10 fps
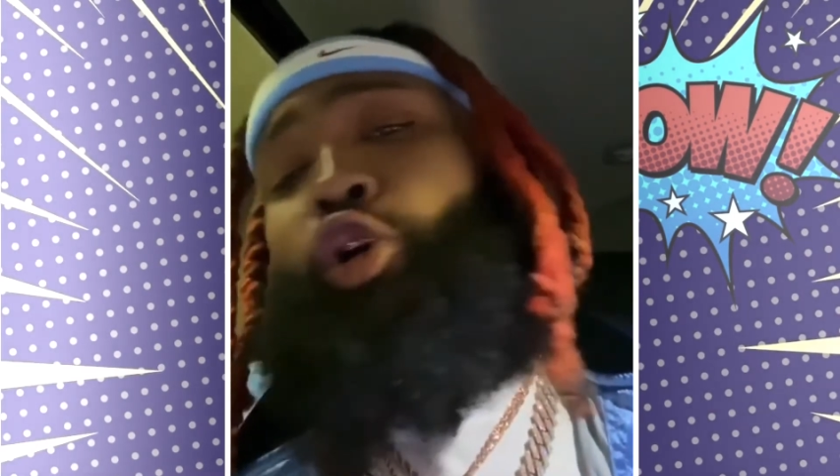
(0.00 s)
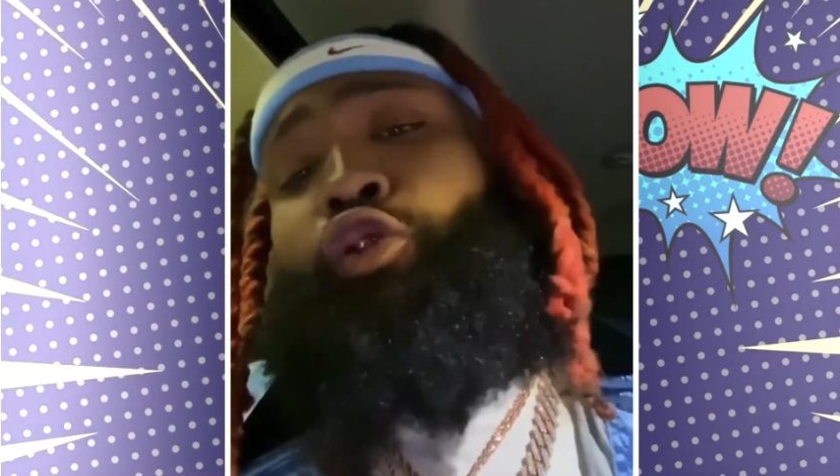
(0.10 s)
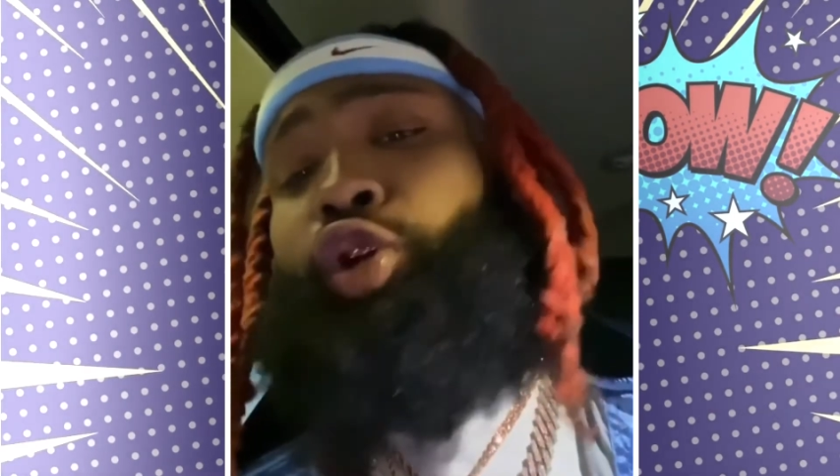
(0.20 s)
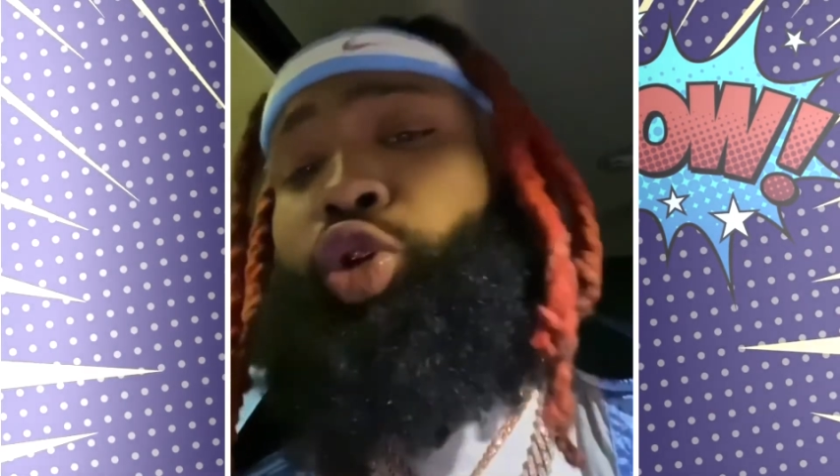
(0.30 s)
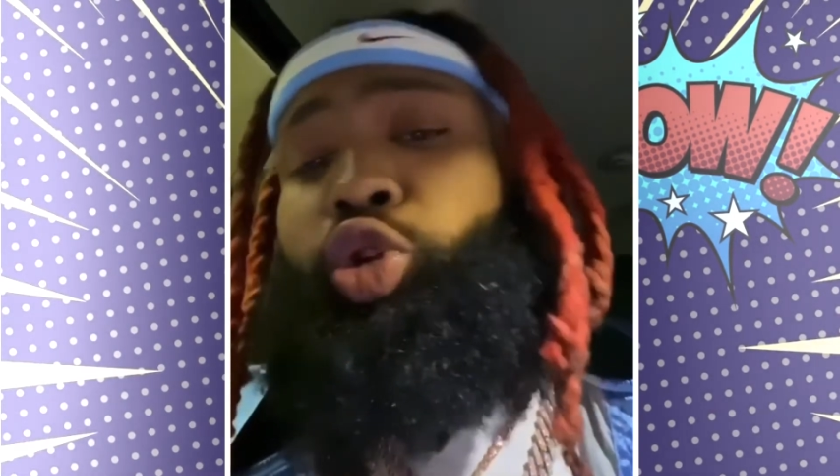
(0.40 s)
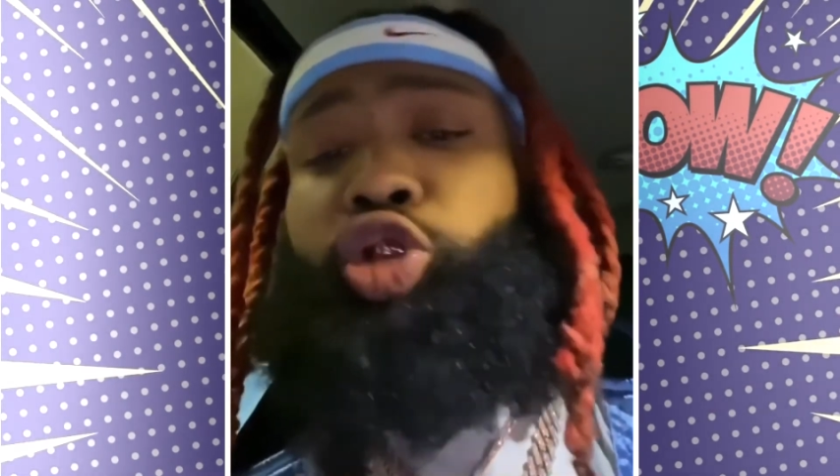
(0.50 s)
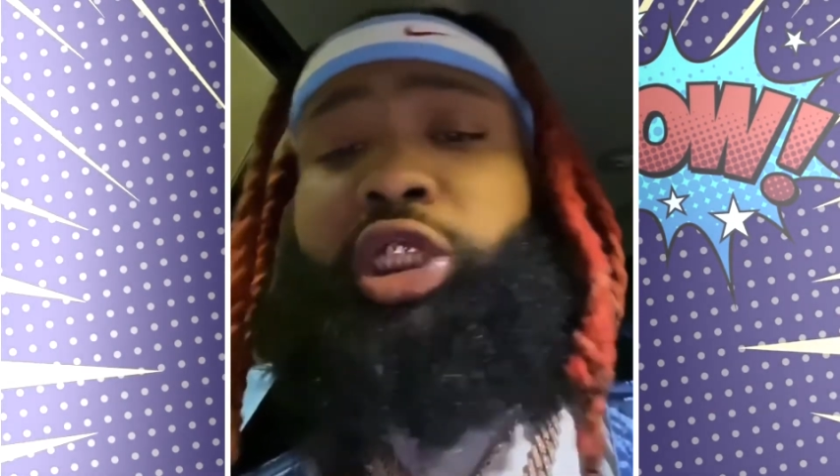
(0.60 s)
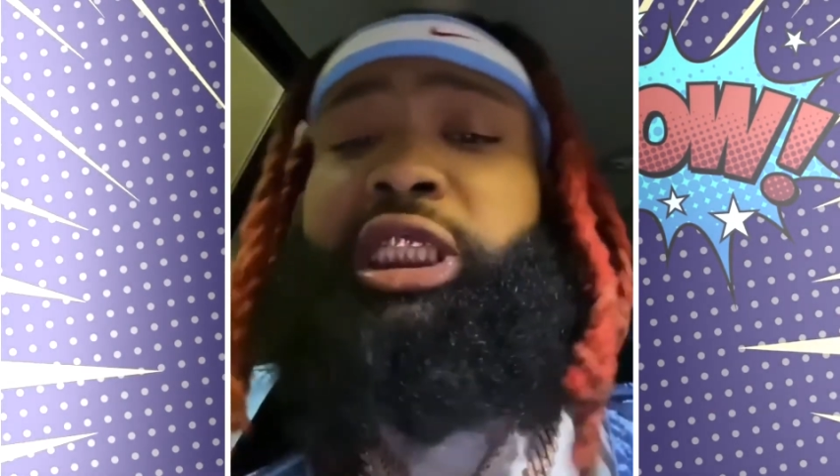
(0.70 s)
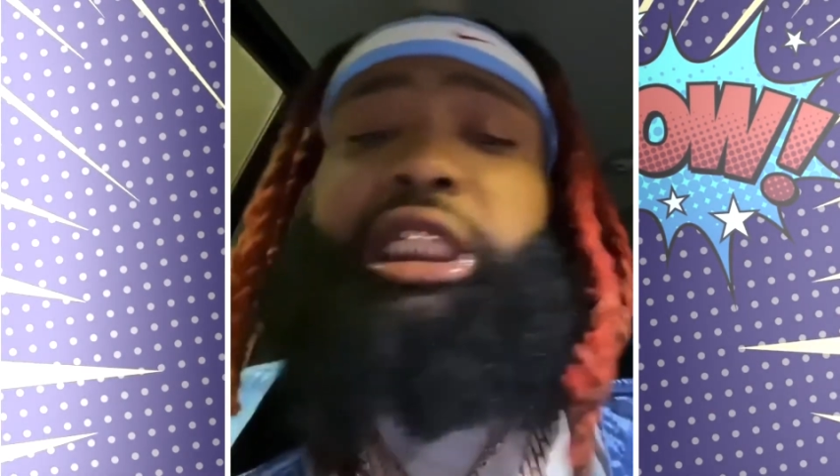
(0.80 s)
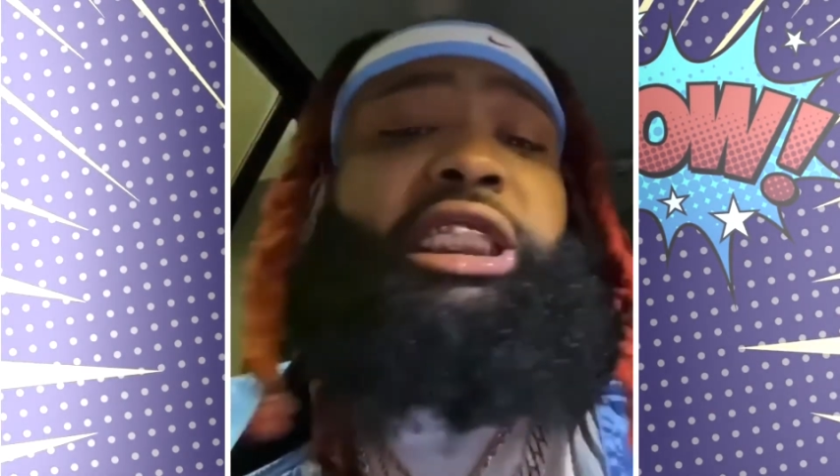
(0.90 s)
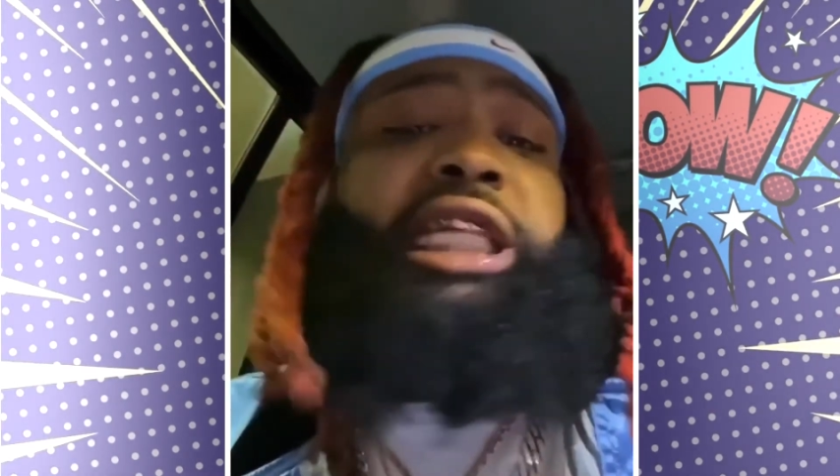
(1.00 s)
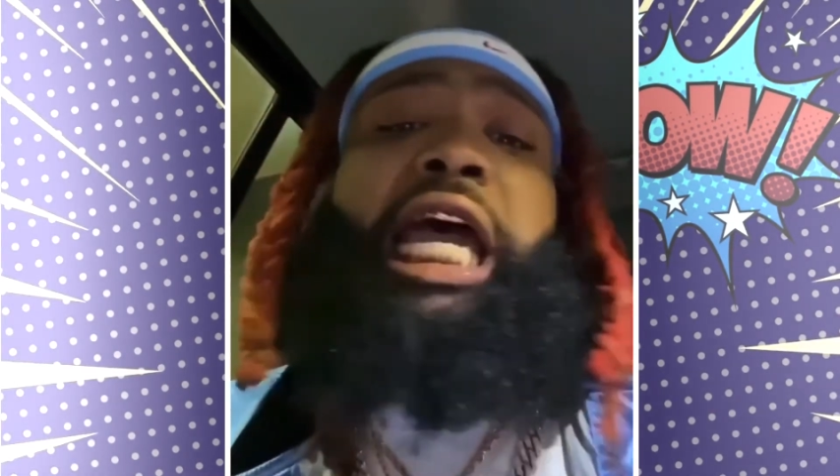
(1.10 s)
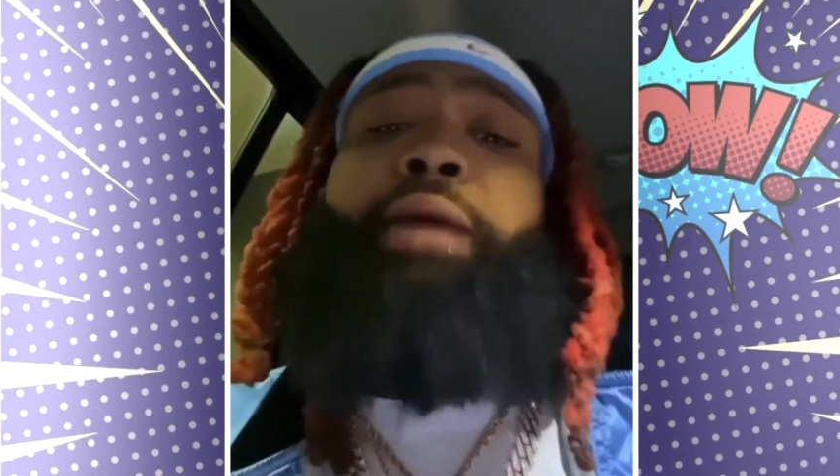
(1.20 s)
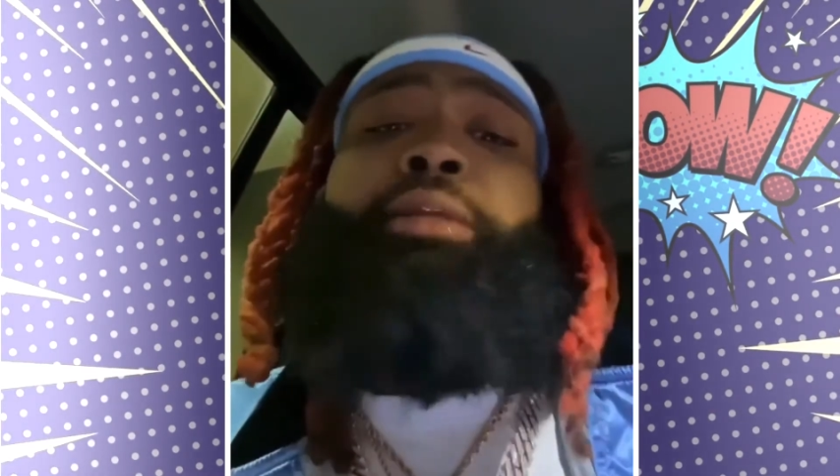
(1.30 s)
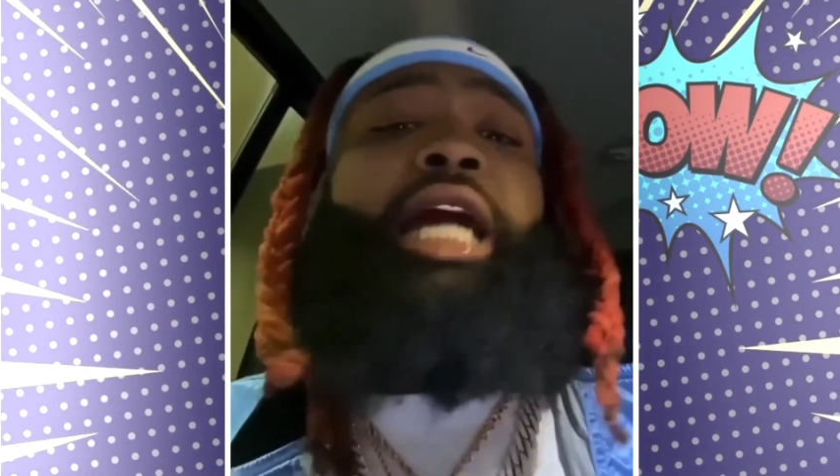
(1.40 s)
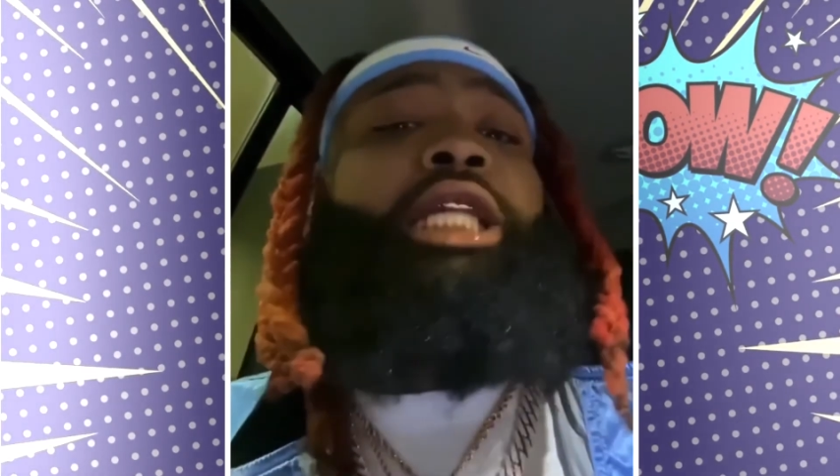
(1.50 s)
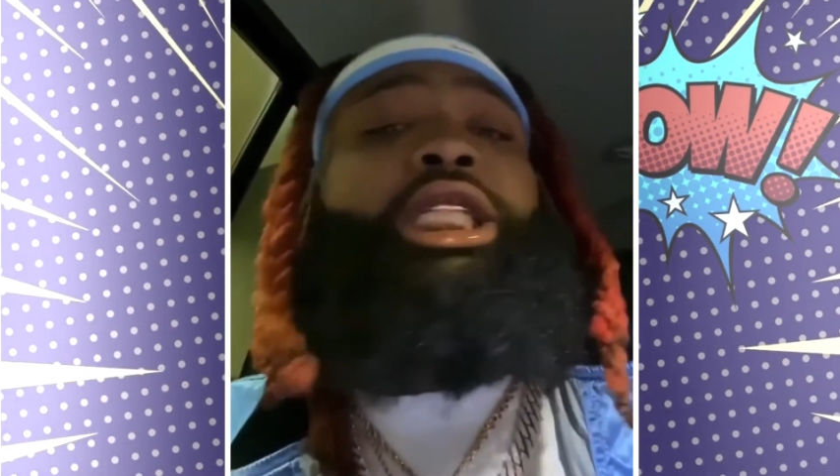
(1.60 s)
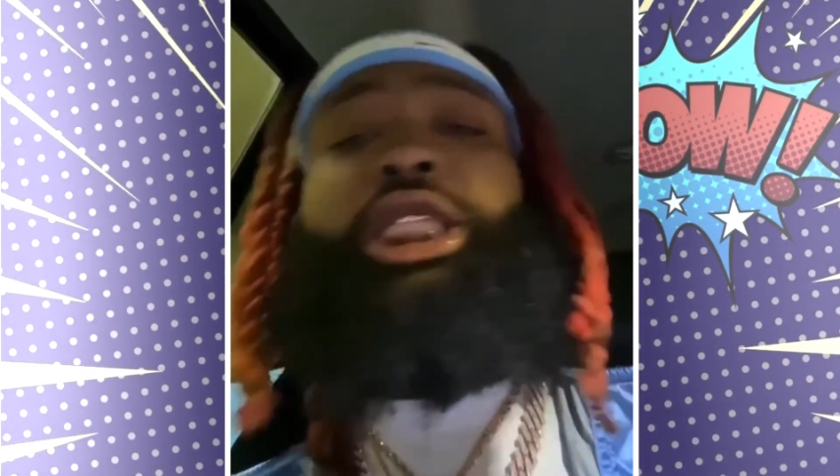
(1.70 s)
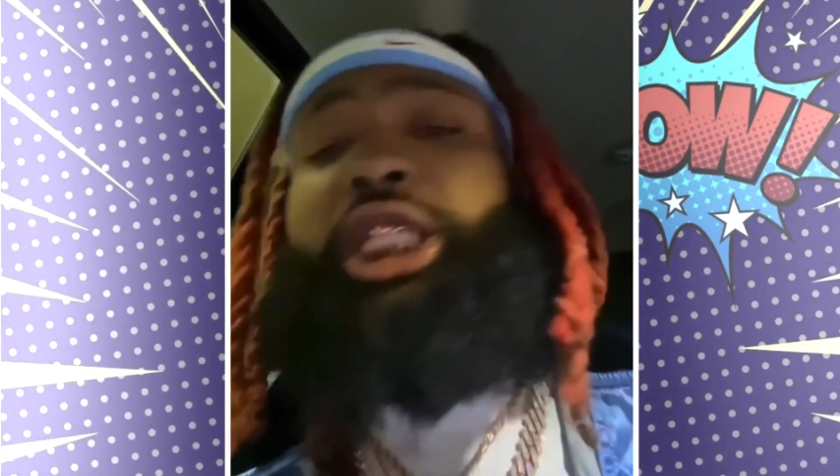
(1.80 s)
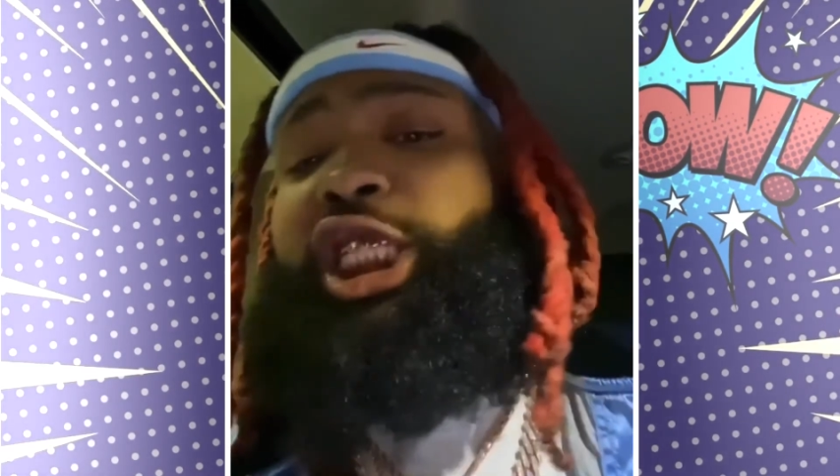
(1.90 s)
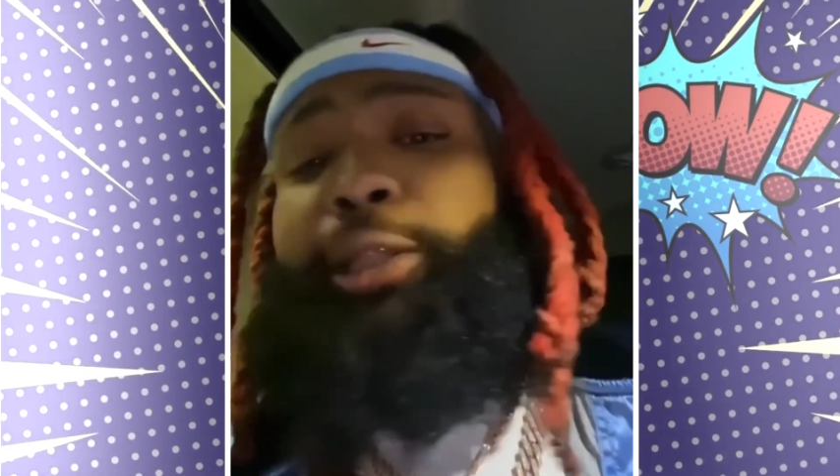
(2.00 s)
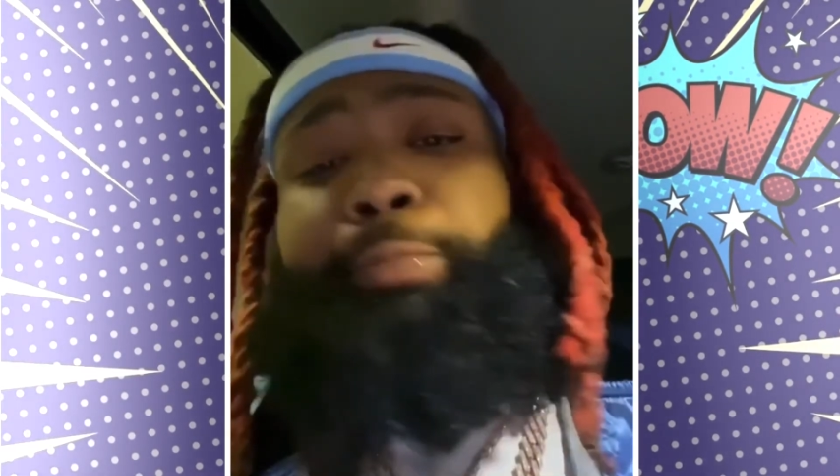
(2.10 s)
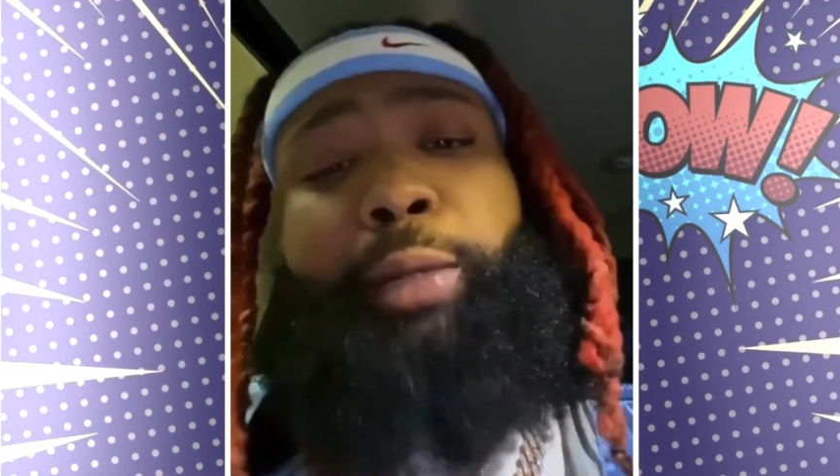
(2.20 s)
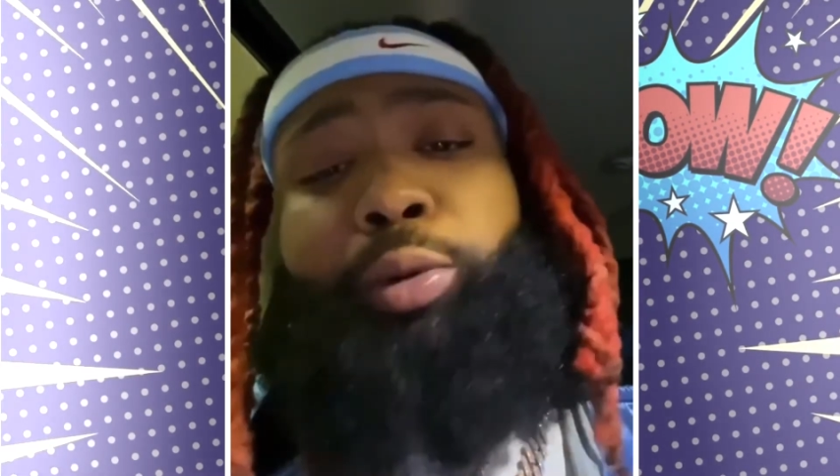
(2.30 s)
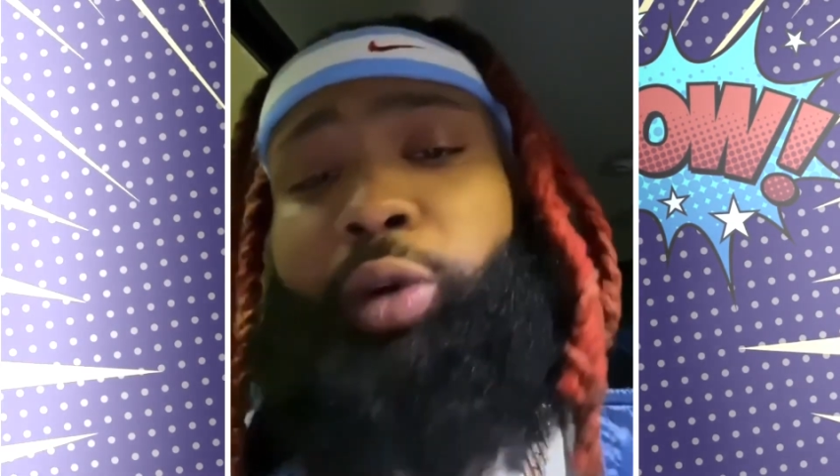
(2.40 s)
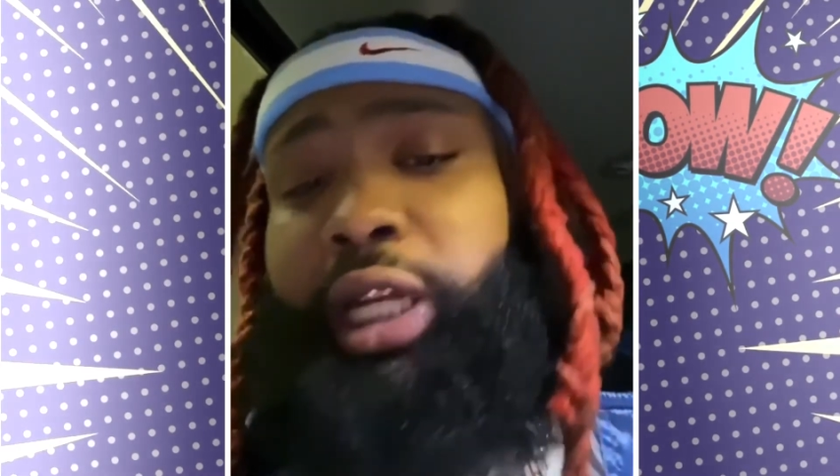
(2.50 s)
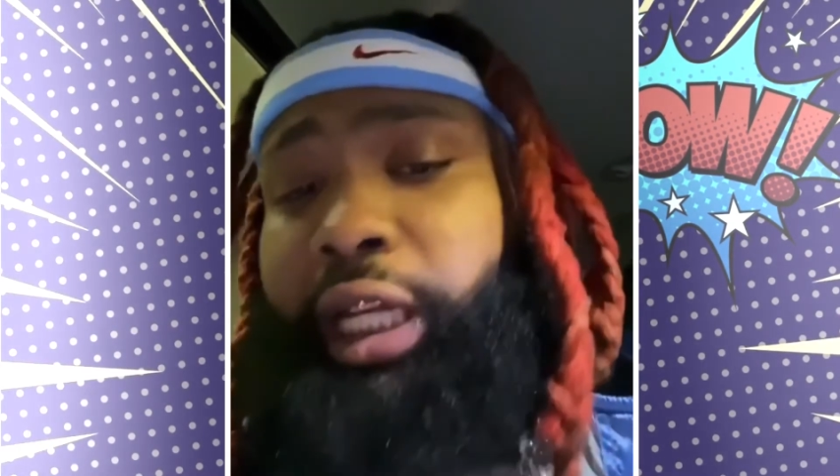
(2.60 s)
people that was attacking him, if that makes any sense.